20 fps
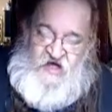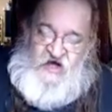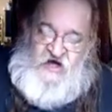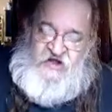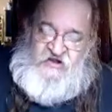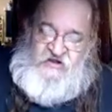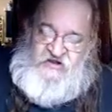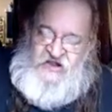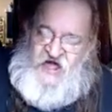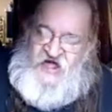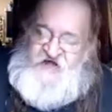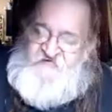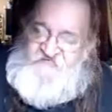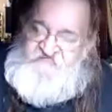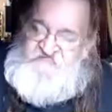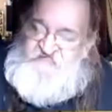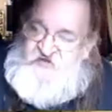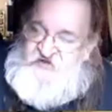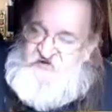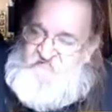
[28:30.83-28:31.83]
A lot
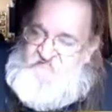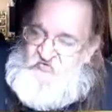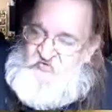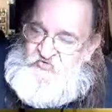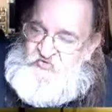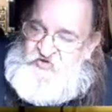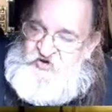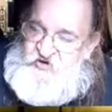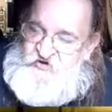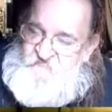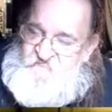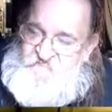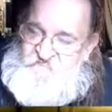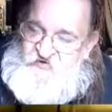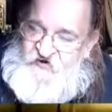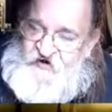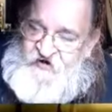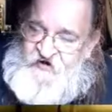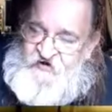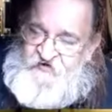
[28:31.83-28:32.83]
of people
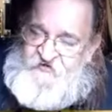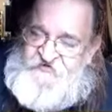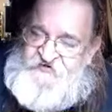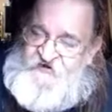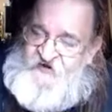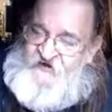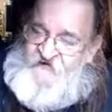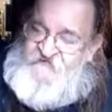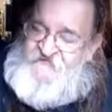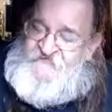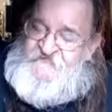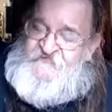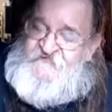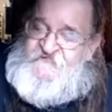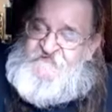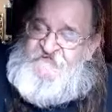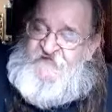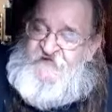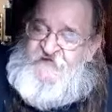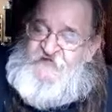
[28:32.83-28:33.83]
compare Texas
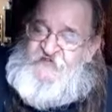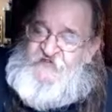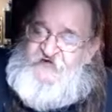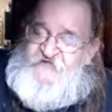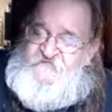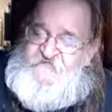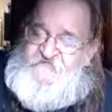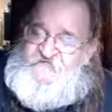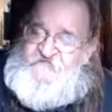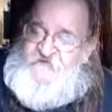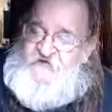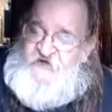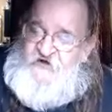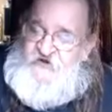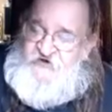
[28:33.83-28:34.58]
cichlids